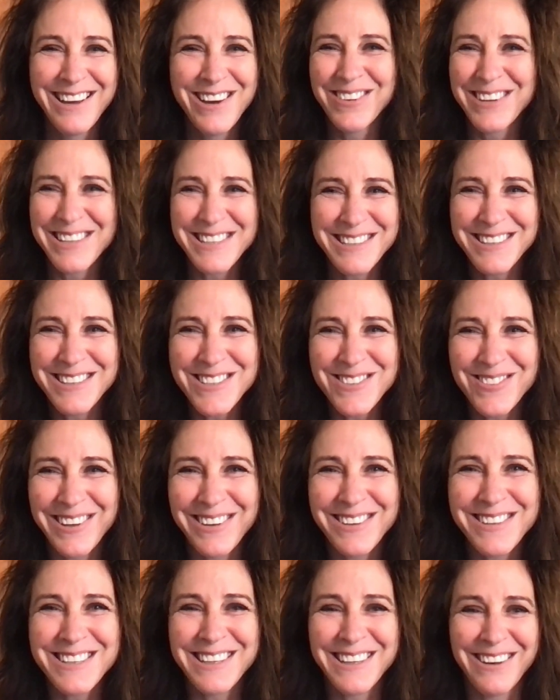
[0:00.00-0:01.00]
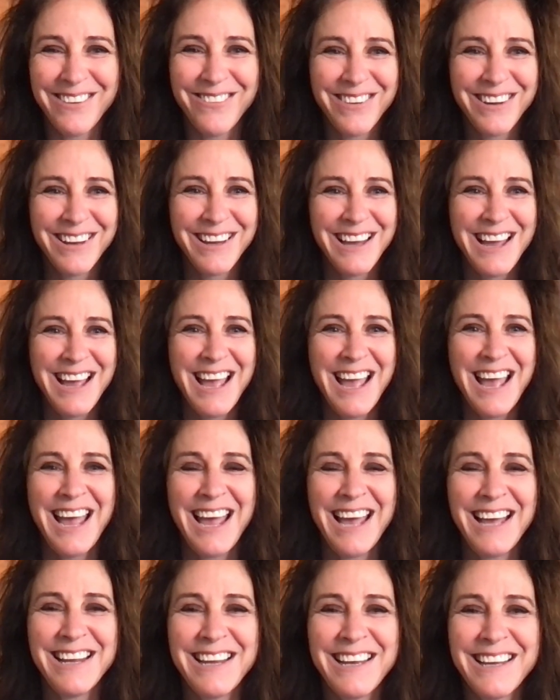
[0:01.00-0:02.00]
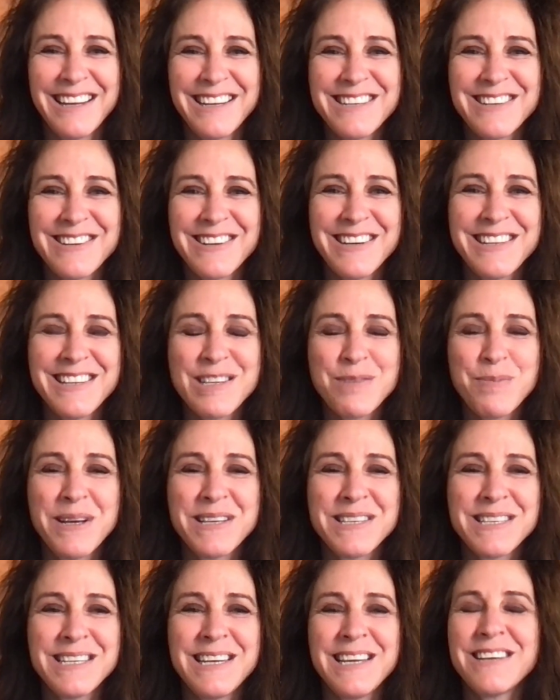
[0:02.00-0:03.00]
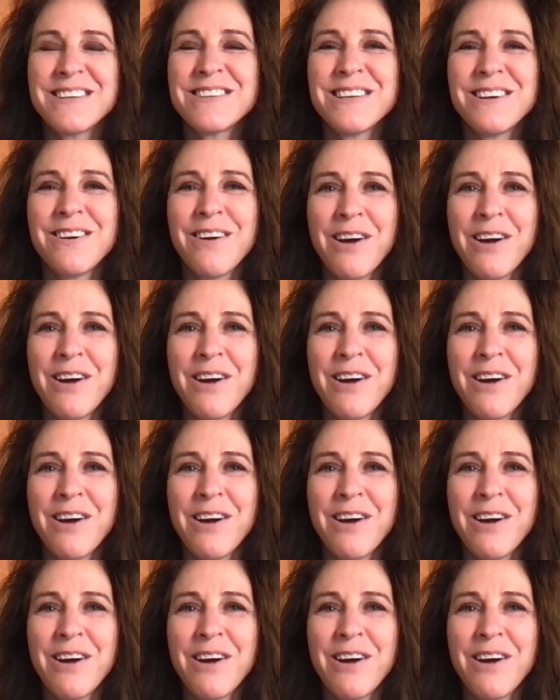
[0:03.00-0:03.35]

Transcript: Wasn't a swingers club. And during this presentation,